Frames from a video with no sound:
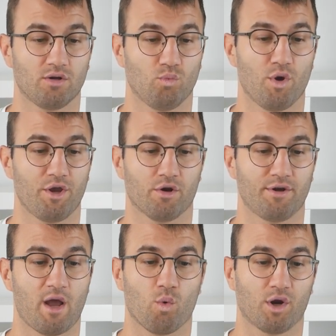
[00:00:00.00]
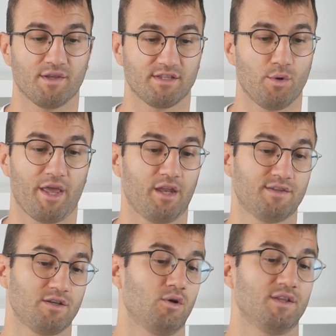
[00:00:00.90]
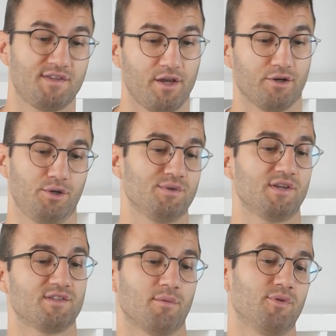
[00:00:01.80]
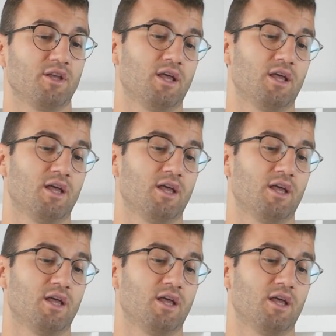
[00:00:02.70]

what your network is located. So let's say you're using something